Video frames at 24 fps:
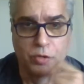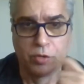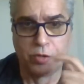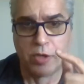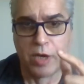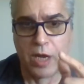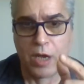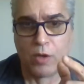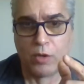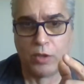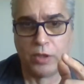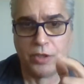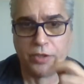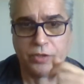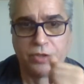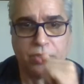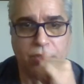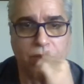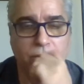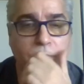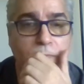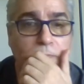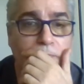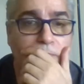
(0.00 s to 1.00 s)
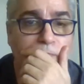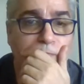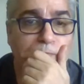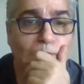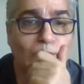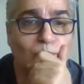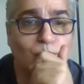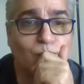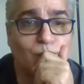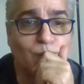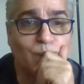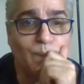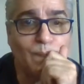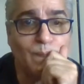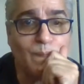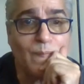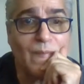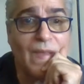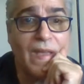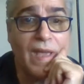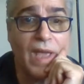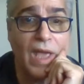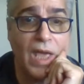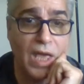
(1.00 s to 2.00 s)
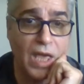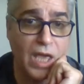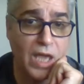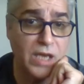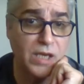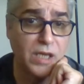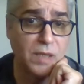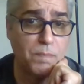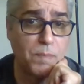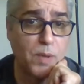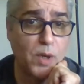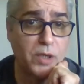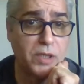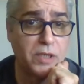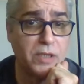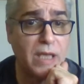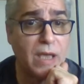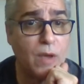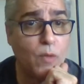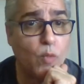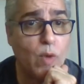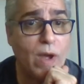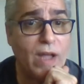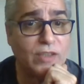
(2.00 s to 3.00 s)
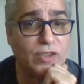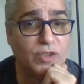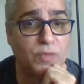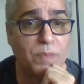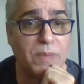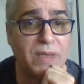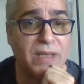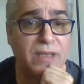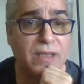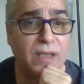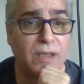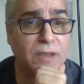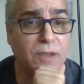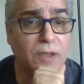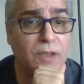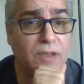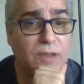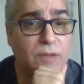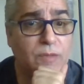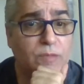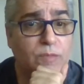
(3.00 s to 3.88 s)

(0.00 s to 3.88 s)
Now, listen. Anybody that wants me to